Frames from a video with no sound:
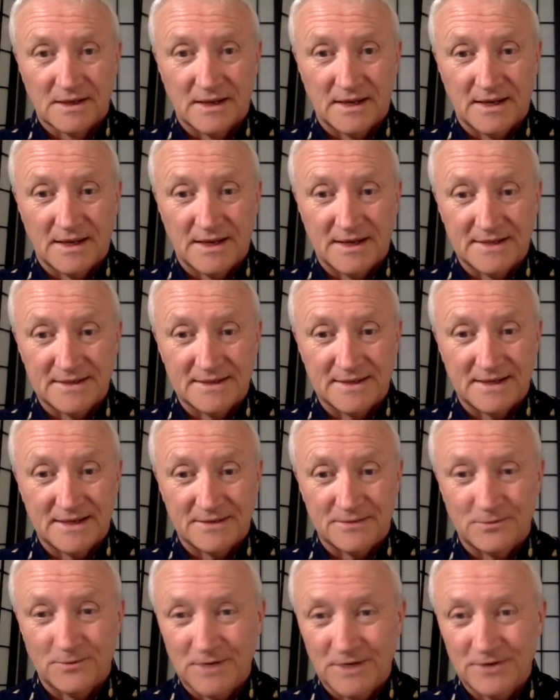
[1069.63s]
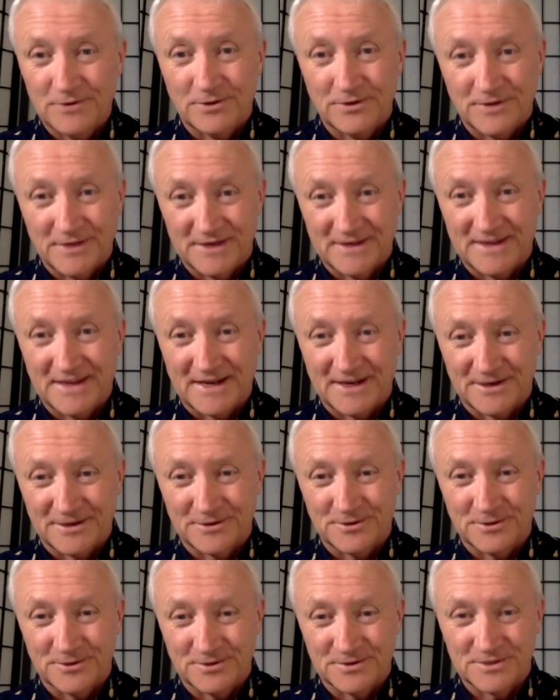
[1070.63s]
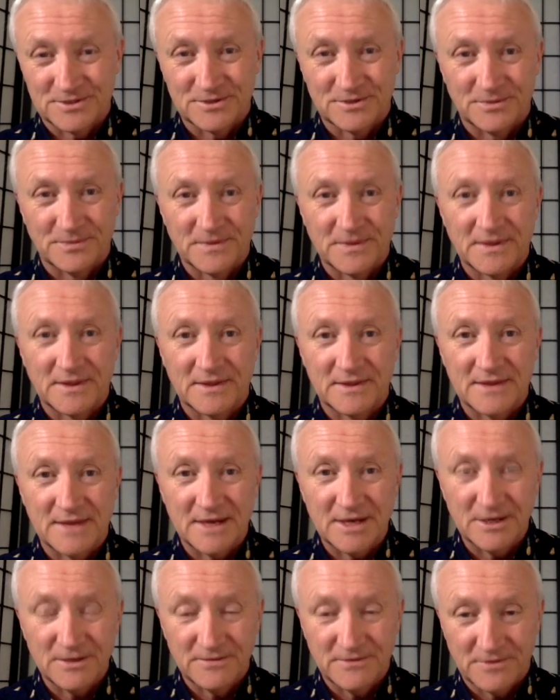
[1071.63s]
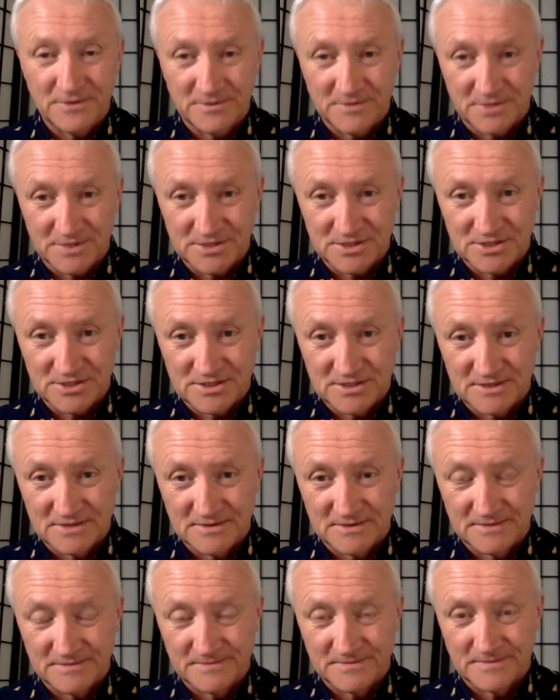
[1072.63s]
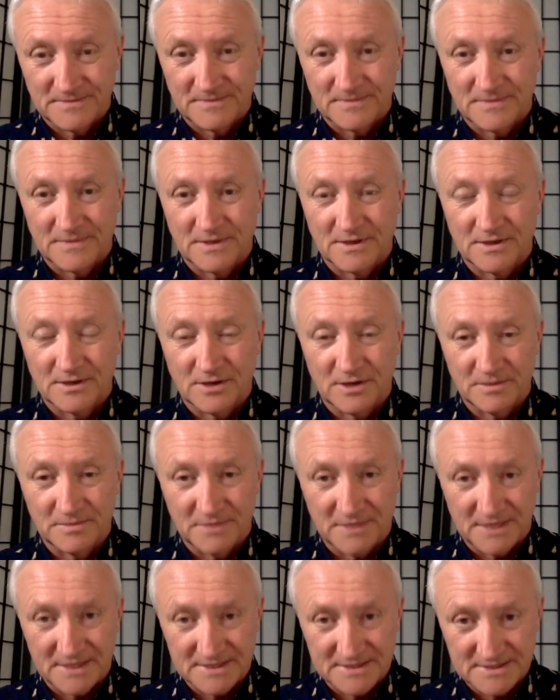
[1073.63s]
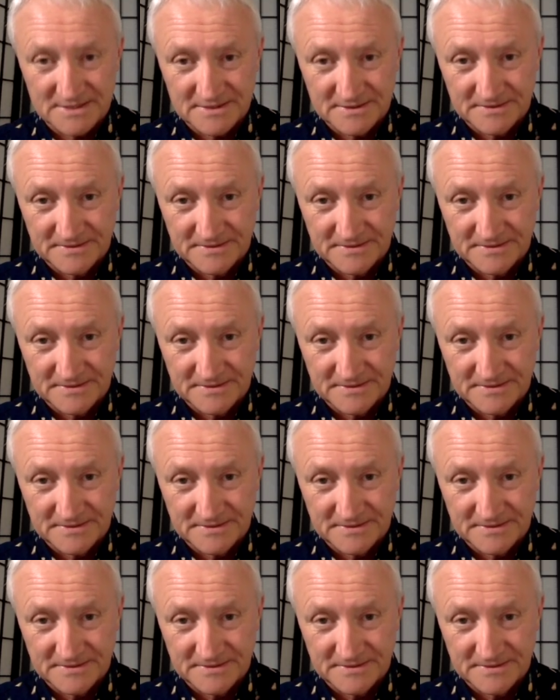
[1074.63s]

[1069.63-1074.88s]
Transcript: And we know that can hurt. So thank you very much. God bless.